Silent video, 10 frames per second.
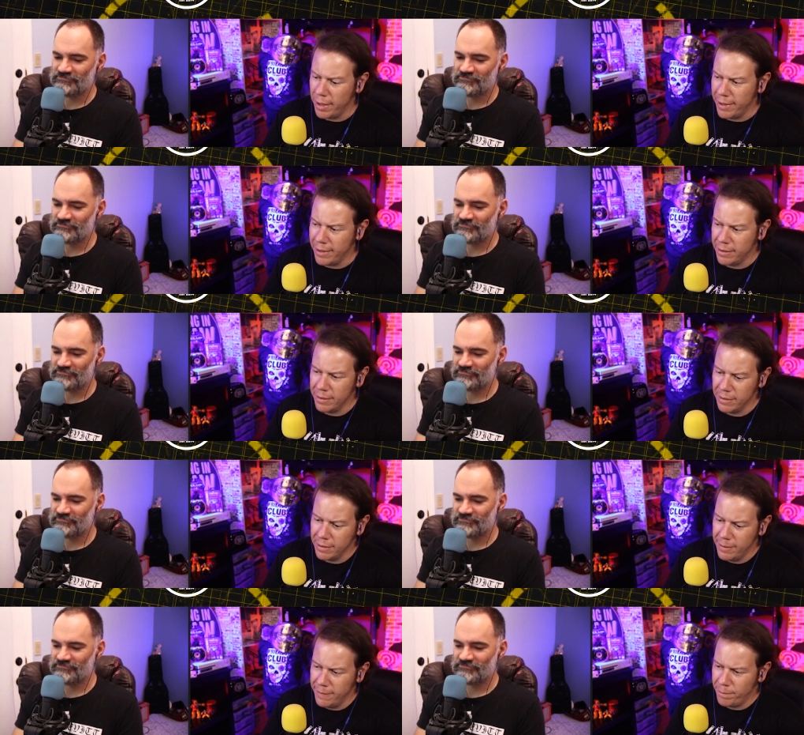Speaker 1: like,
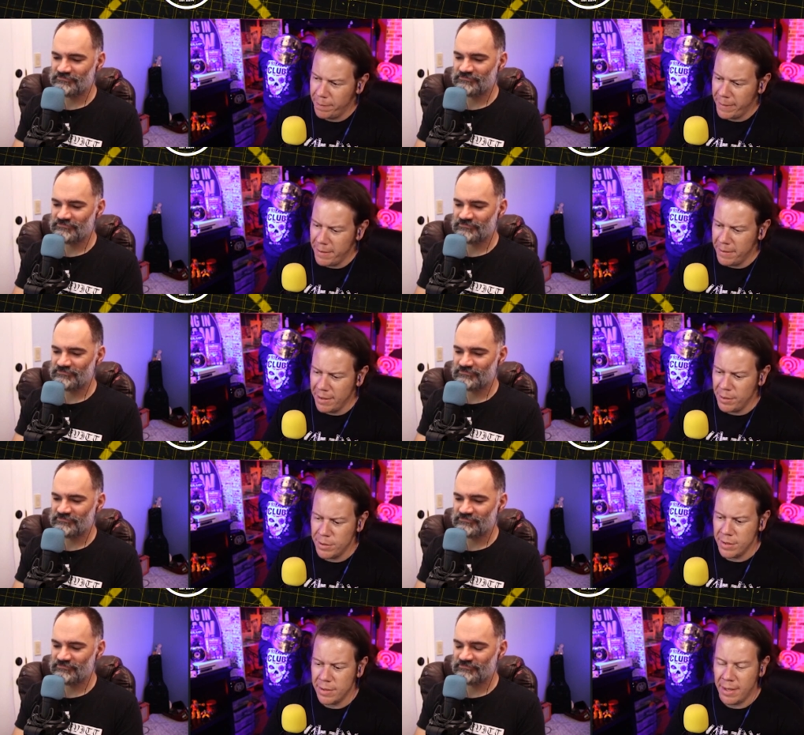I think that
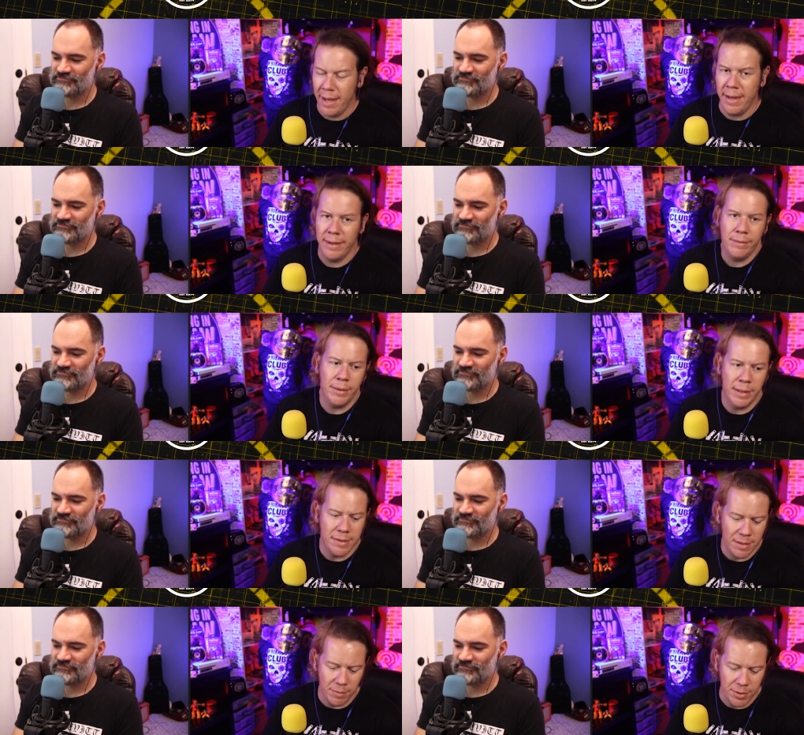was just, hey, we
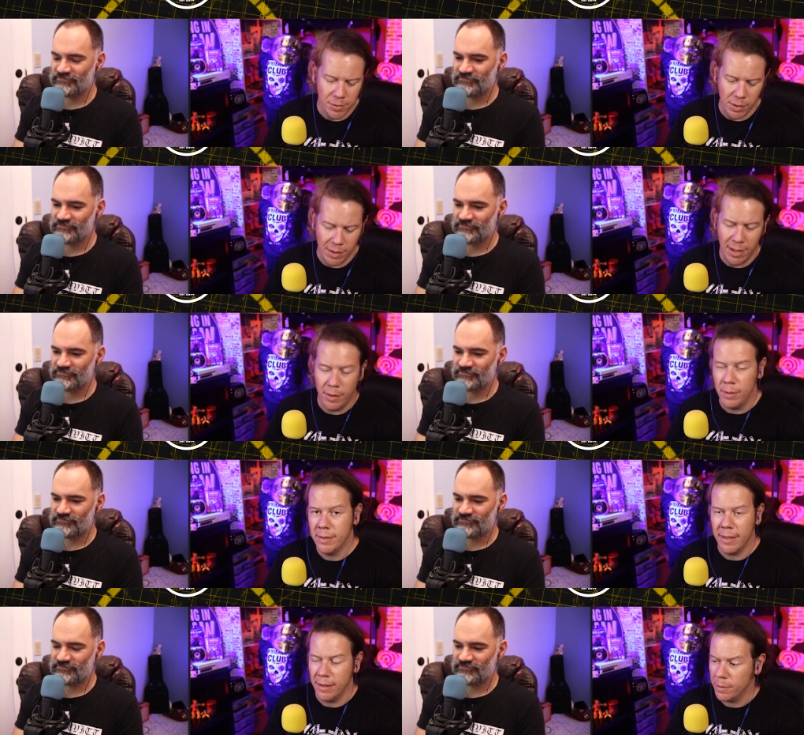need something this week. Oh,
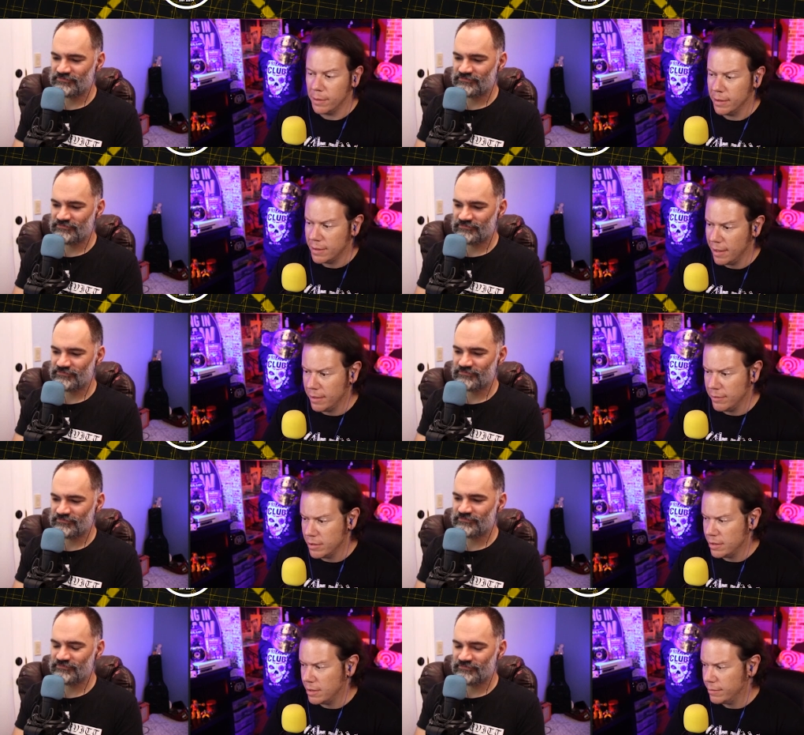we'll say that we're in the tag
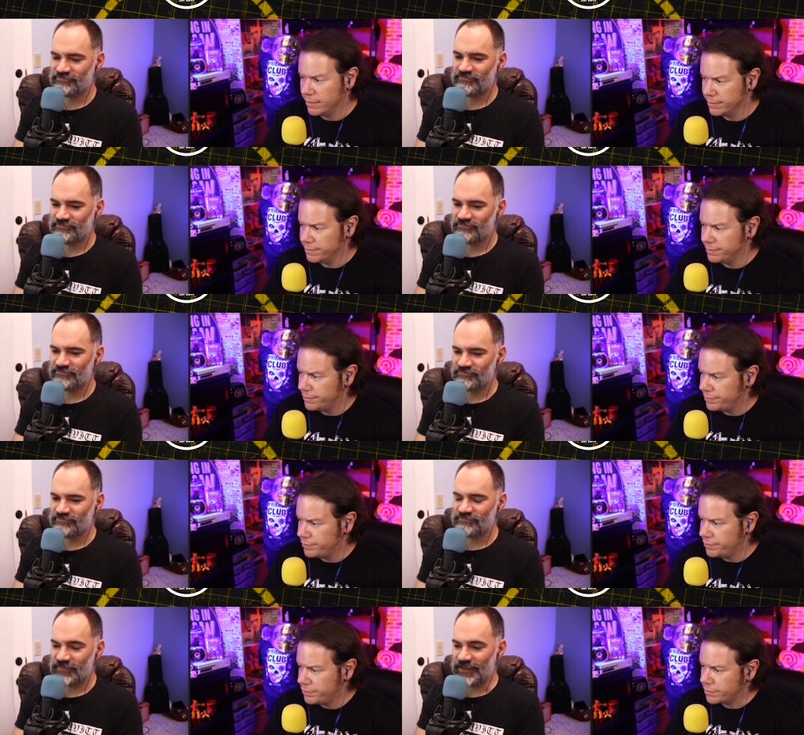division now.
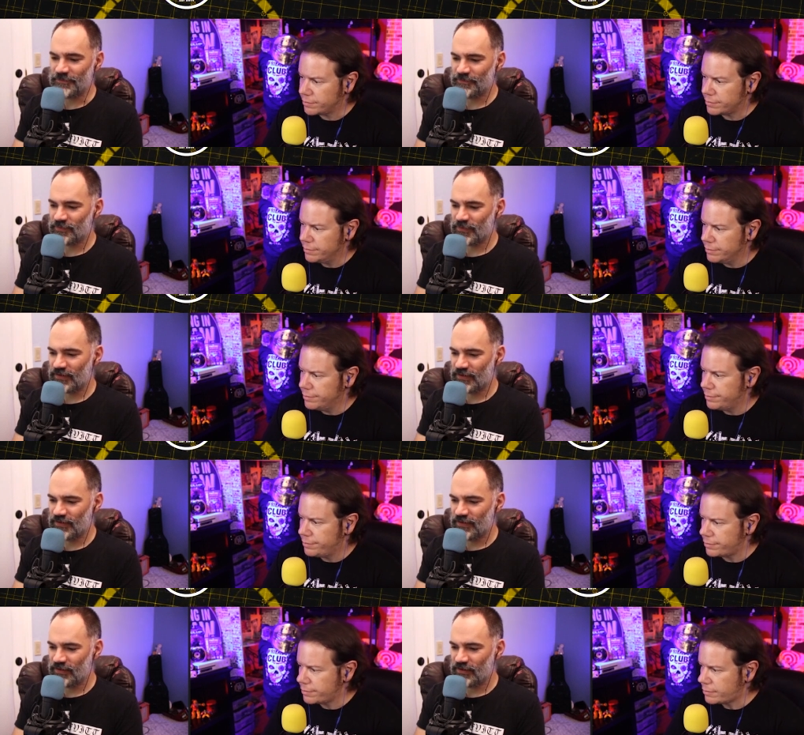
Speaker 2: Yeah.
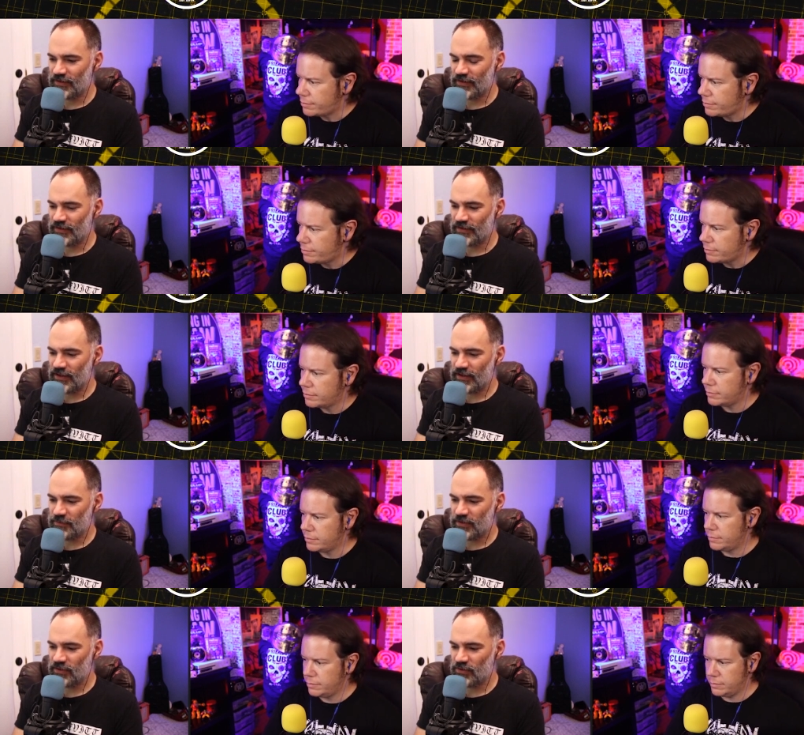Uh,
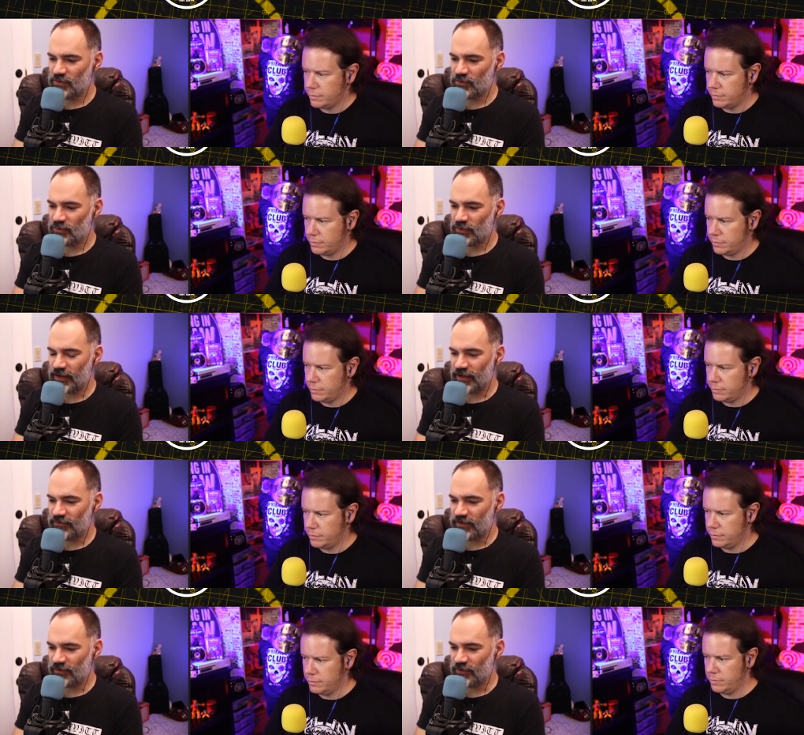Dang MQ kind
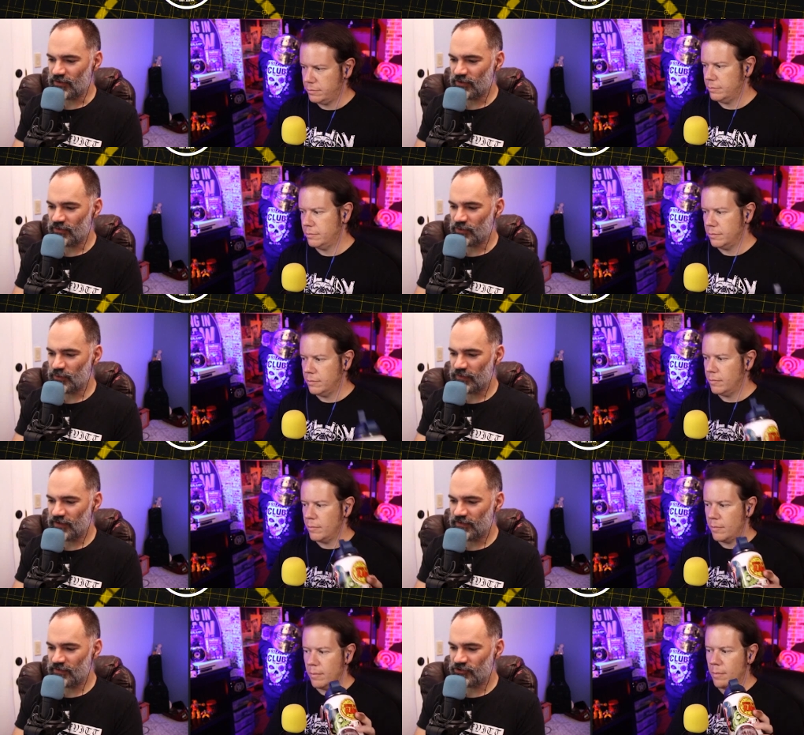of answered this earlier. So who
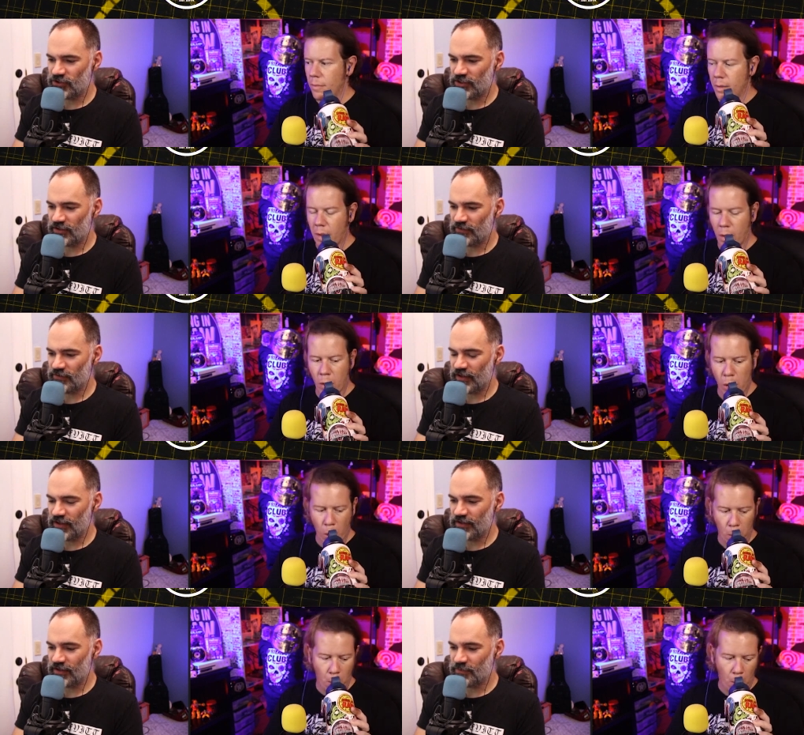faces Shida for
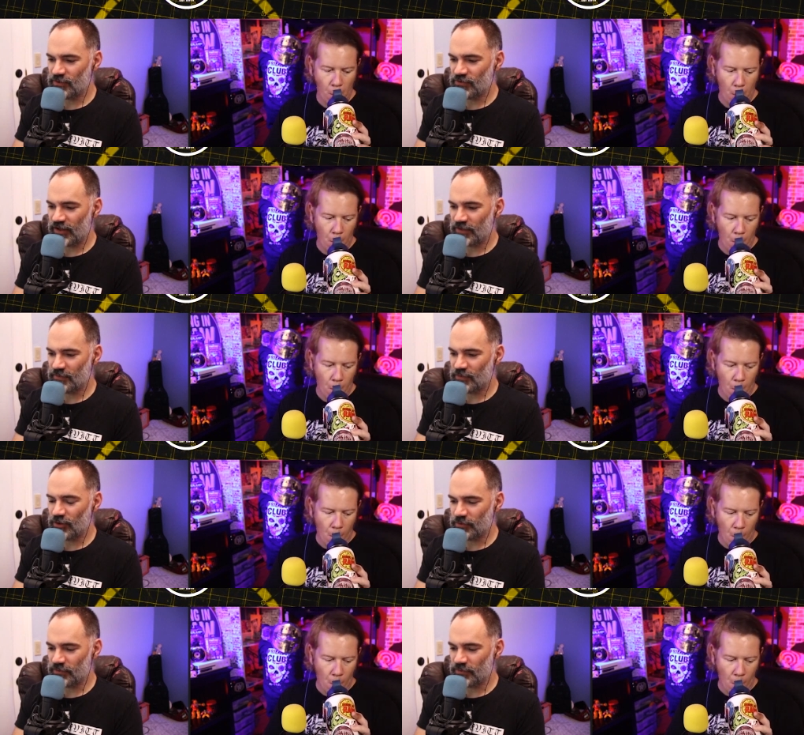the AEW champ uh,